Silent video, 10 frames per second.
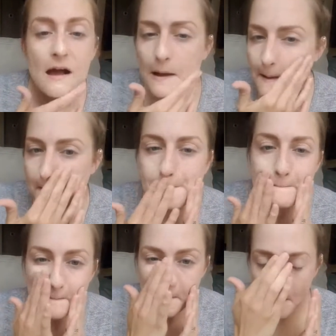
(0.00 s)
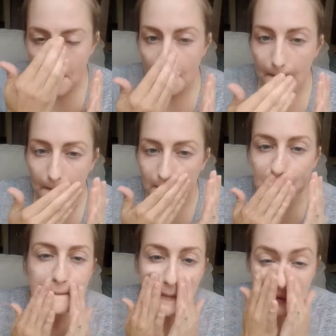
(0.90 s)

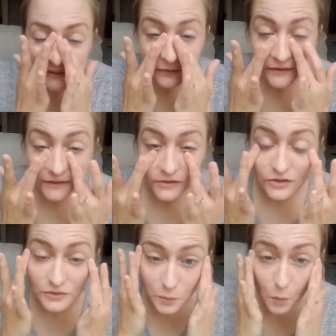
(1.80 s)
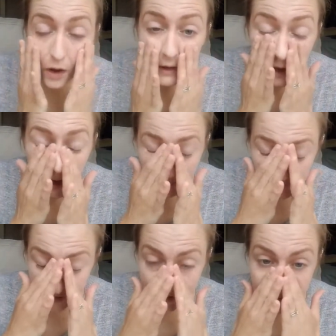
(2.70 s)
So this is just one
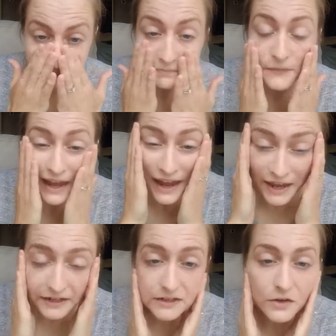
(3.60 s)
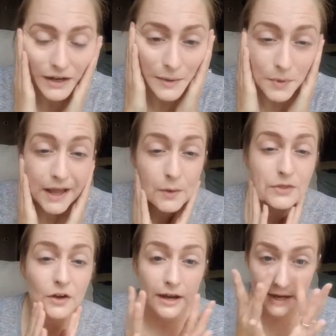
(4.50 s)
option. And you can apply it
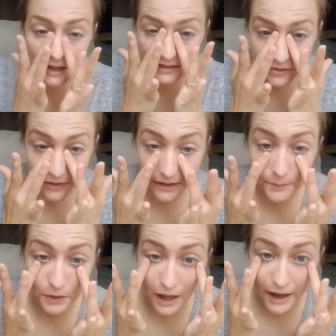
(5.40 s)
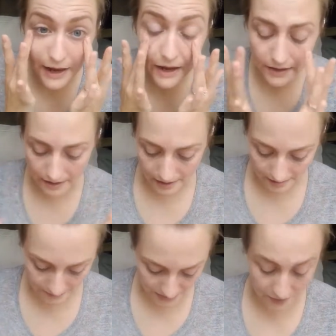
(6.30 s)
with your hands. You can apply it,
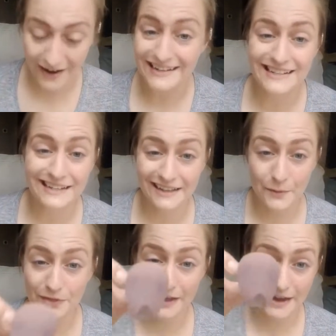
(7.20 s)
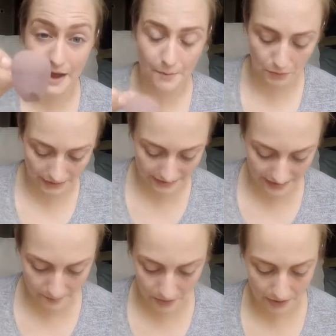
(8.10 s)
ideally with like a
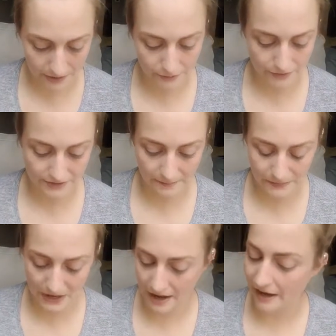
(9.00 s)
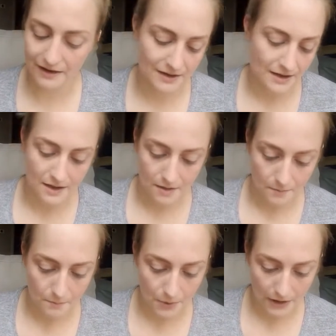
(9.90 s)
blending bud or something.
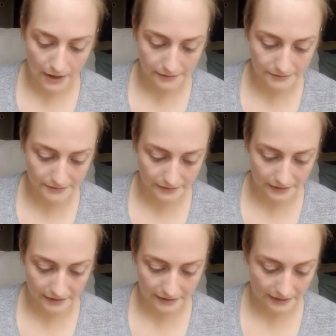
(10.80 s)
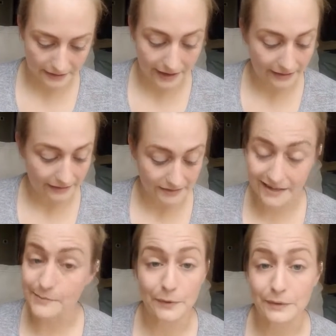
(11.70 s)
But I like to
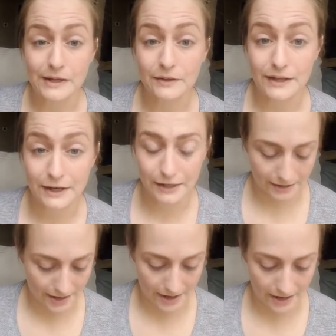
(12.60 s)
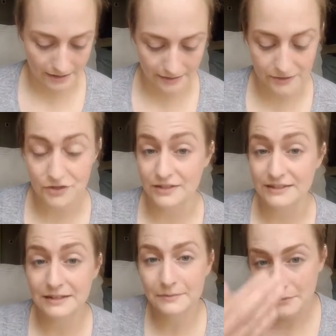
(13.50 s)
keep it real here and
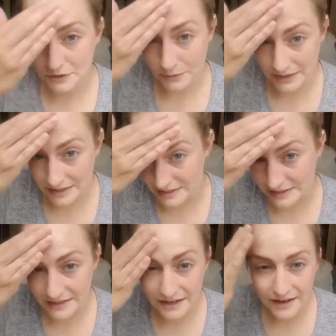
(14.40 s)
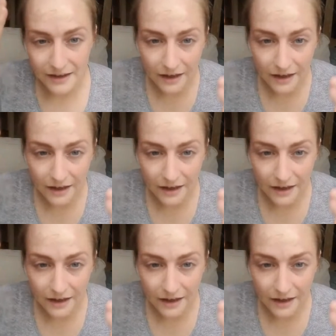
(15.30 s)
just do it easy.